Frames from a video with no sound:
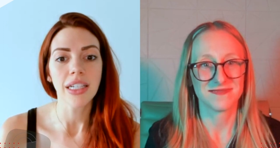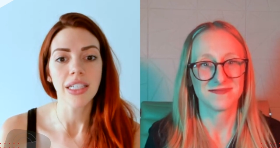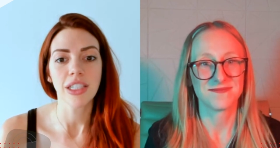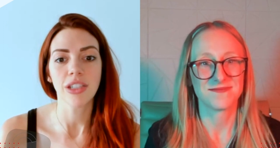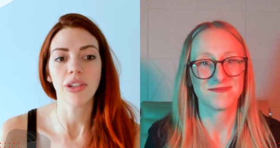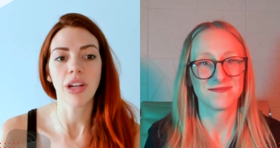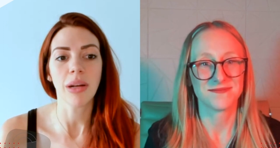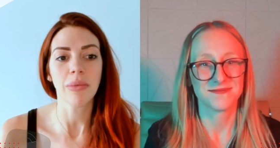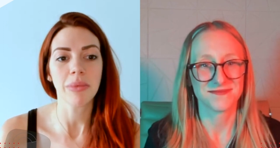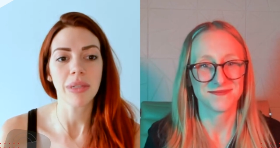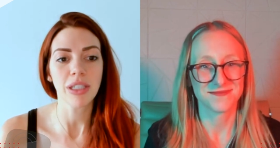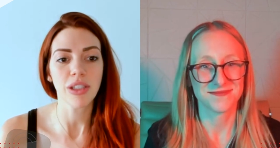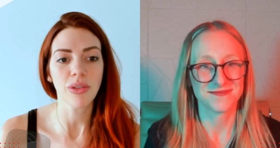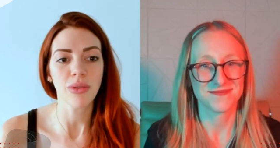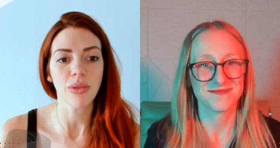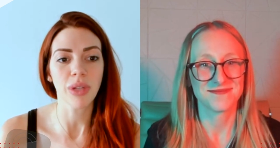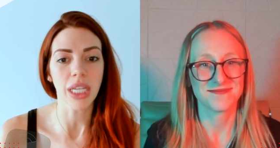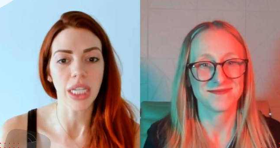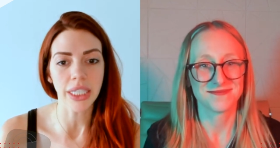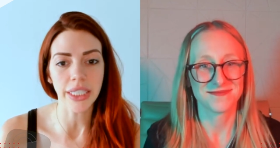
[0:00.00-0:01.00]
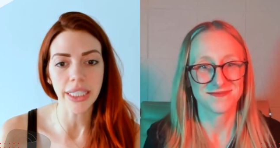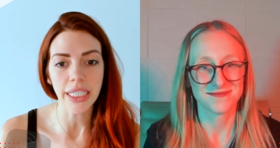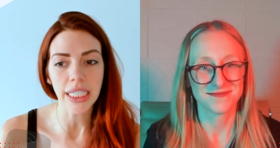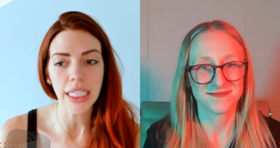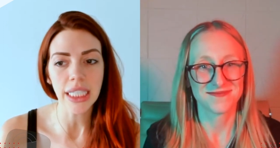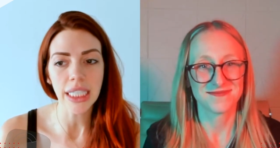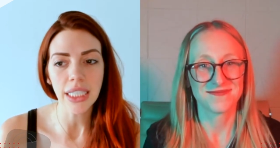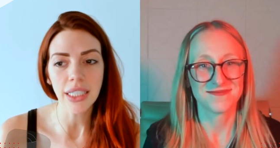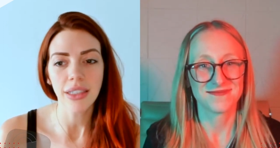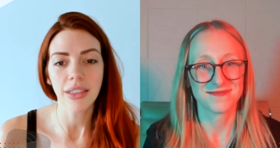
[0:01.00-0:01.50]
Speaker 1: to not be so
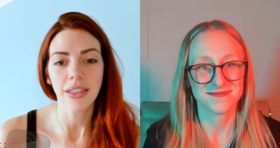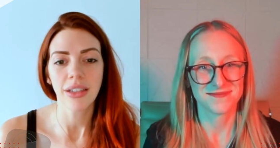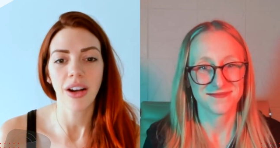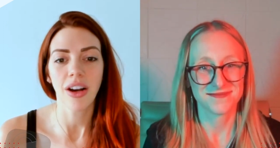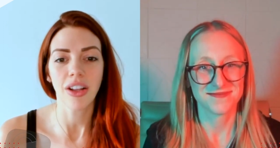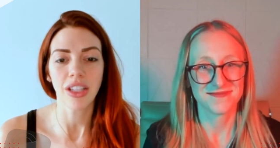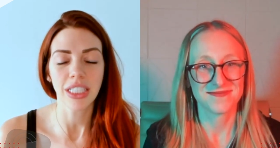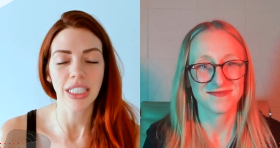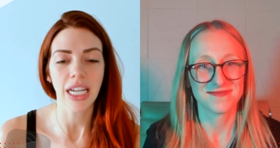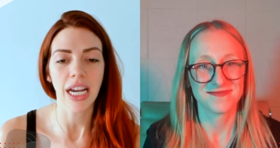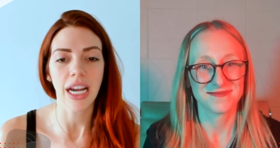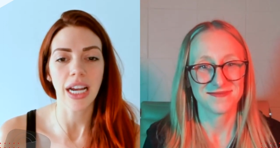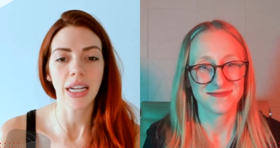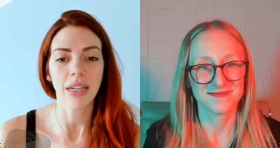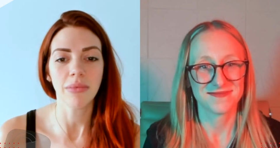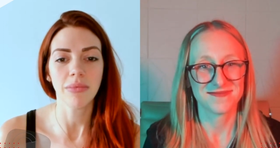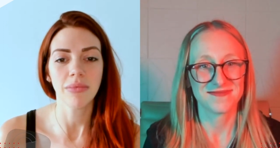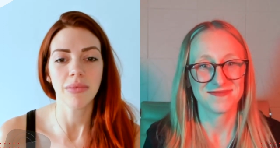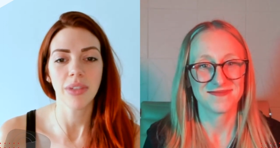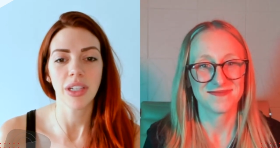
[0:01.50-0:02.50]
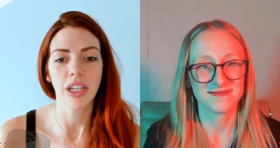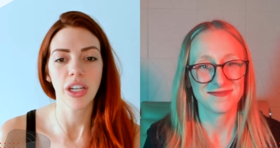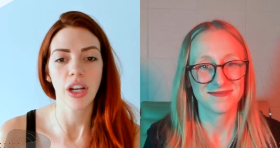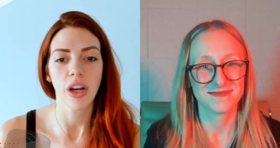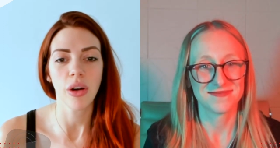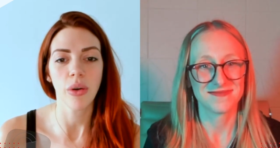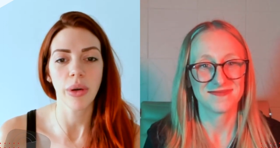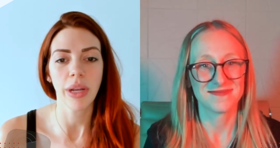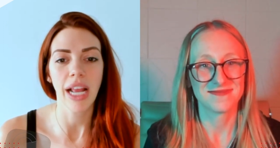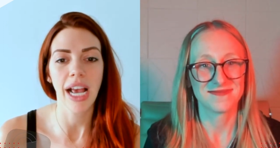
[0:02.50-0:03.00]
guilty all the time, you
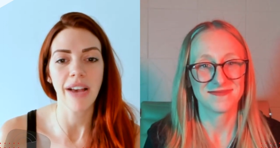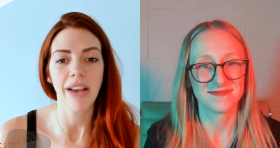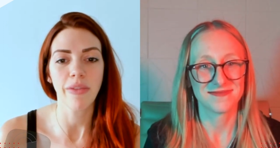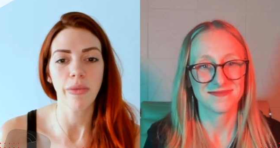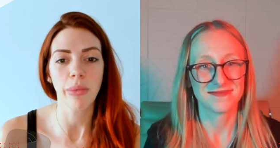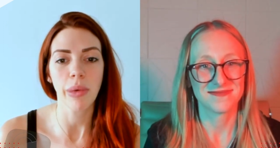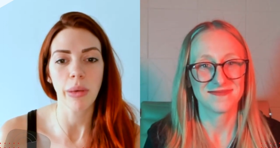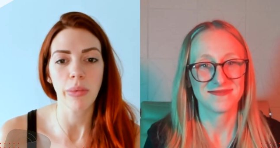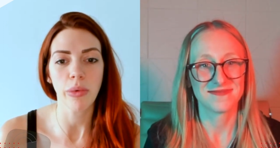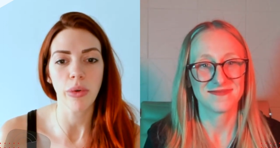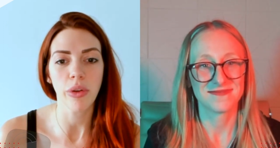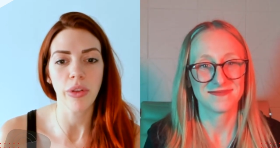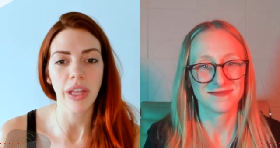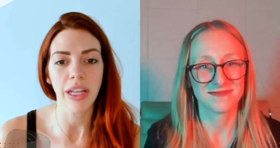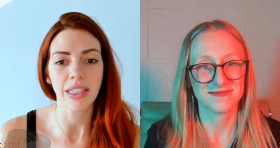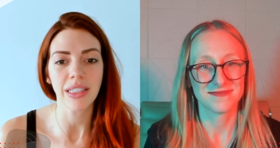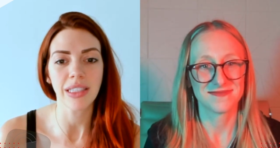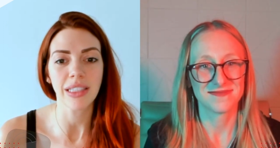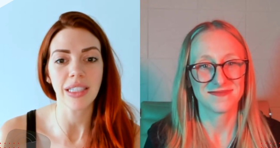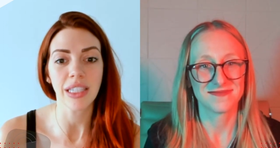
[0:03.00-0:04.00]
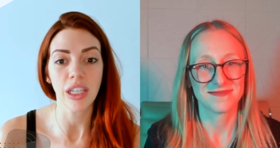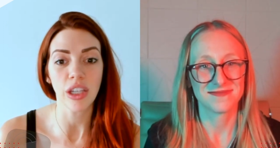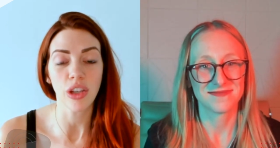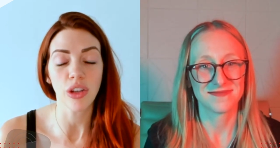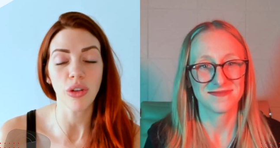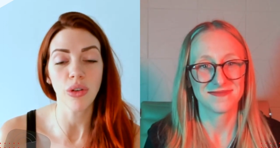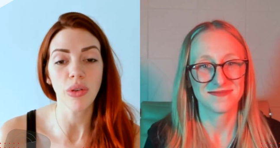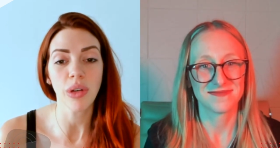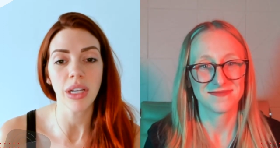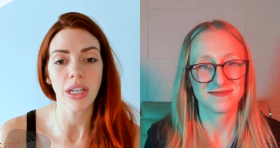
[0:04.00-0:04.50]
know, and having people that see
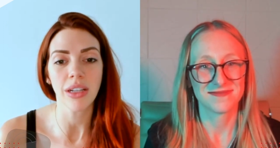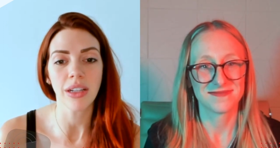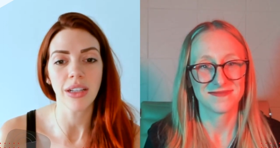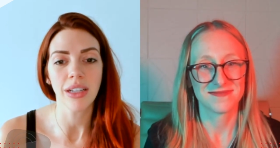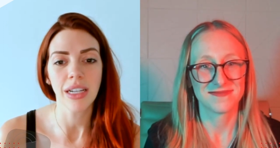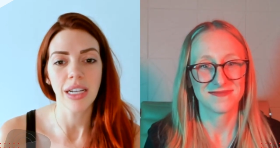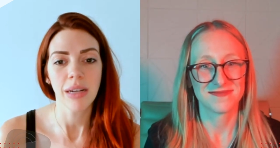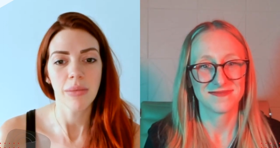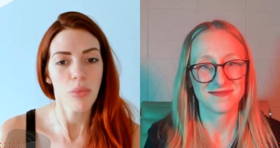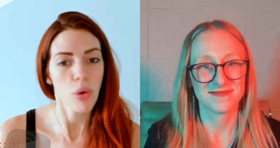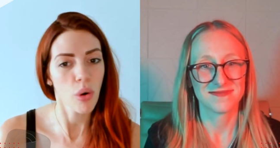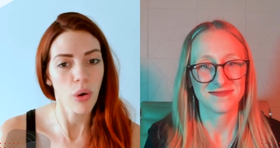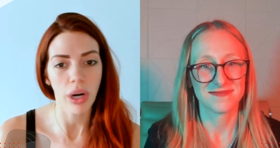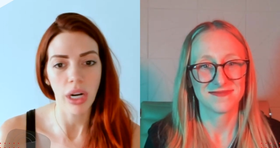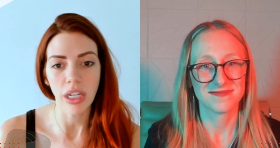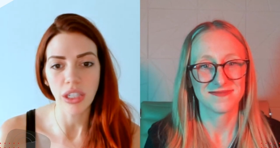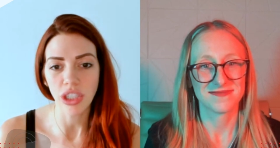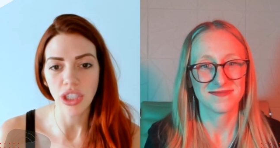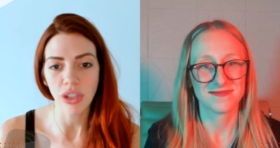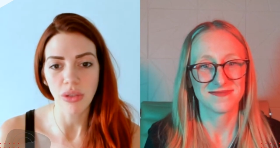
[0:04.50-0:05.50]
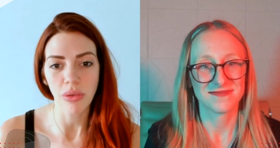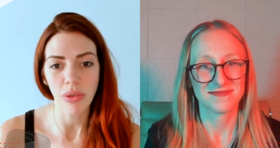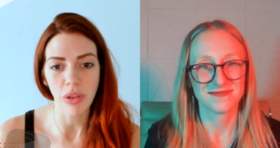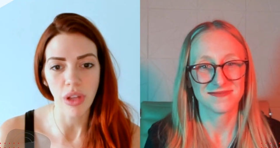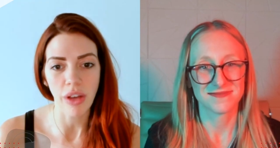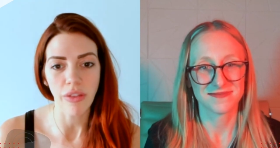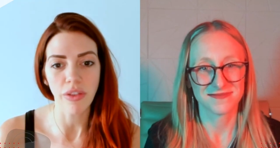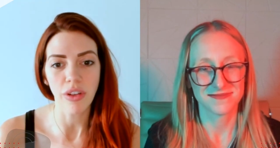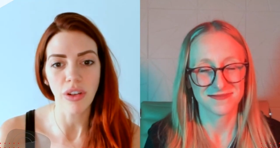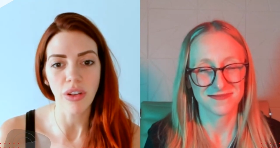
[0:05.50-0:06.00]
you and pour into you and
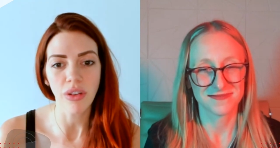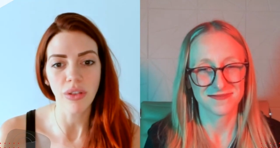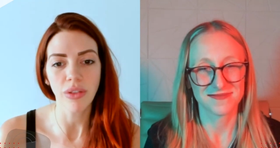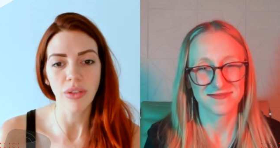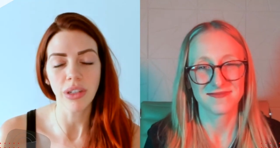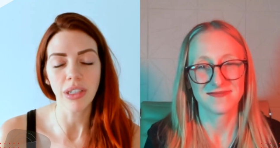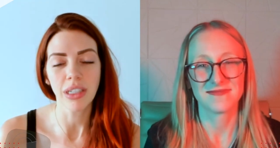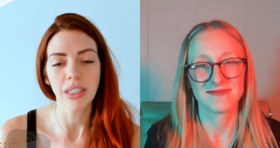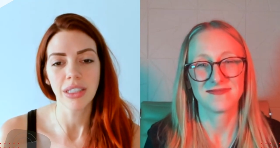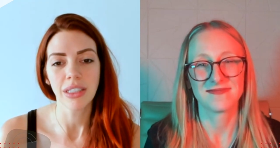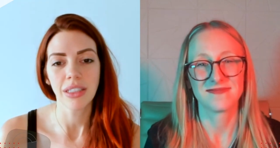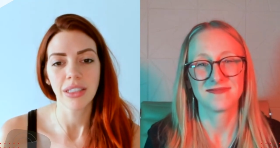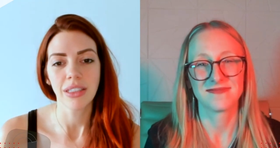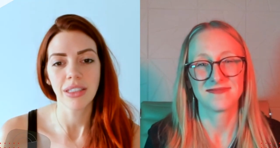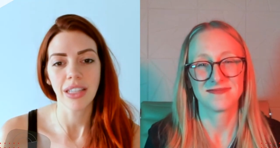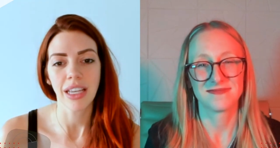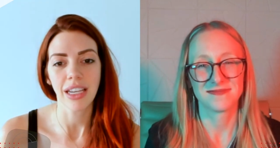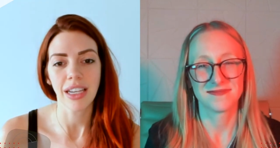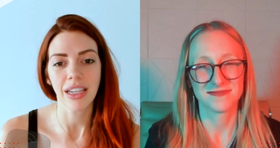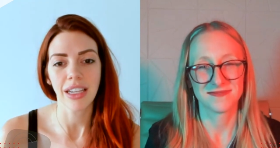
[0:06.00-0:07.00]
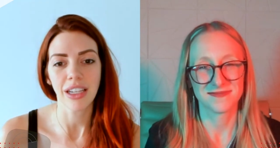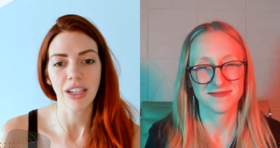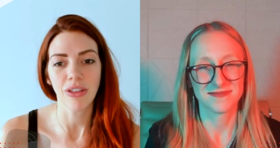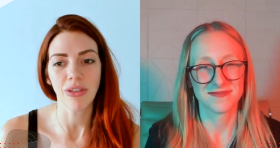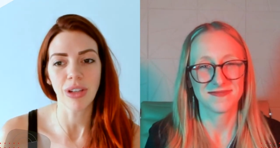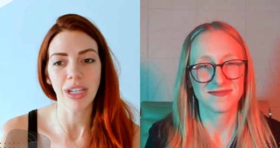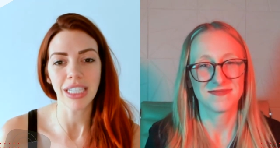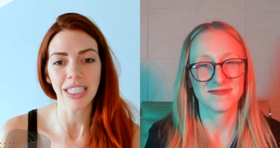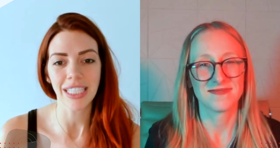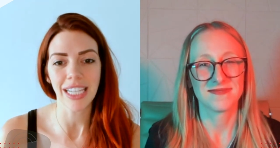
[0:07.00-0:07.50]
love you. Like
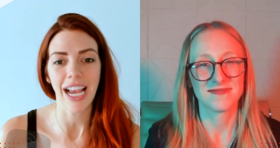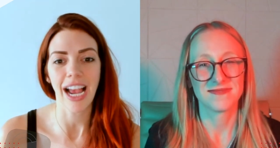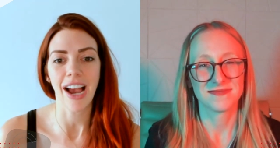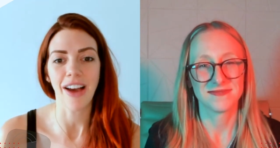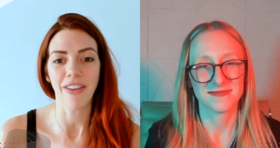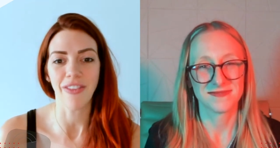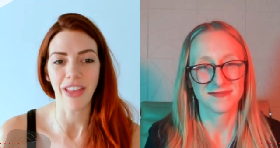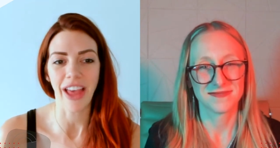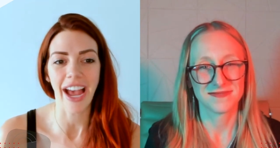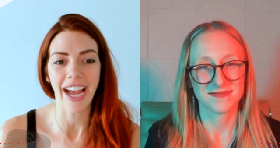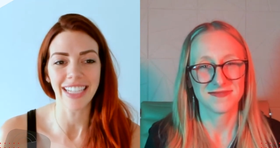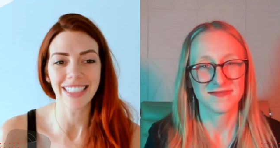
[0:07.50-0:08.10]
you get to have